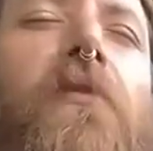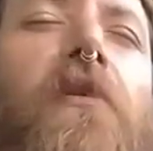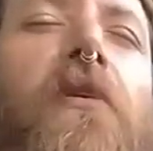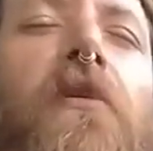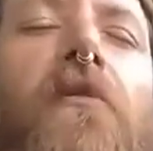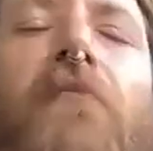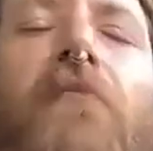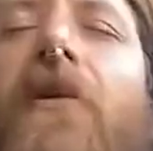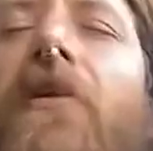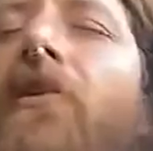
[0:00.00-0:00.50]

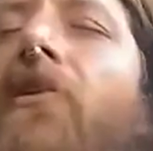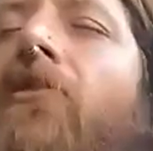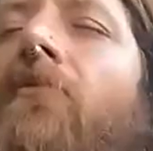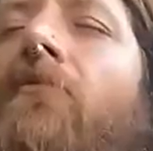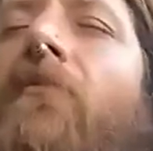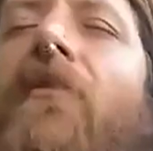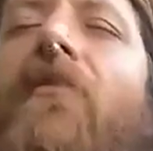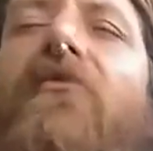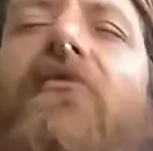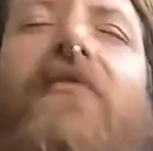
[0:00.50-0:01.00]
but you
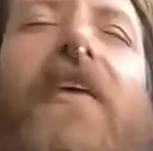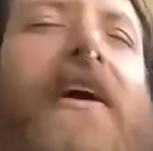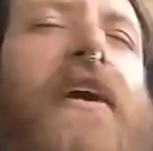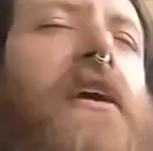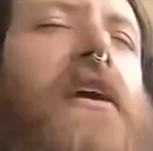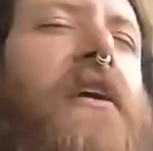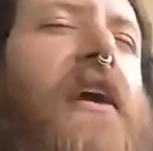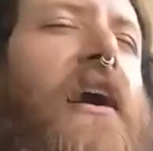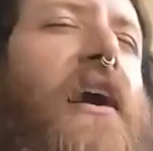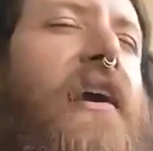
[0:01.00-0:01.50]
must
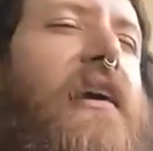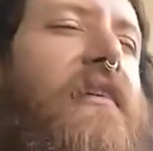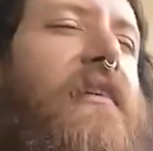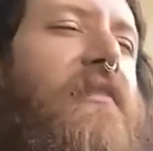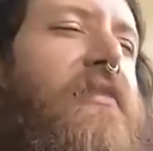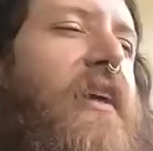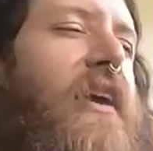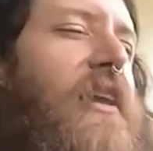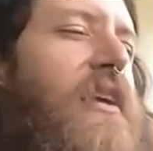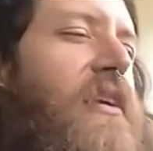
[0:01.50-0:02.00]
recognize
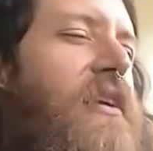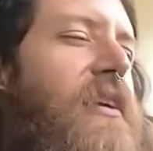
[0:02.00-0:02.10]
that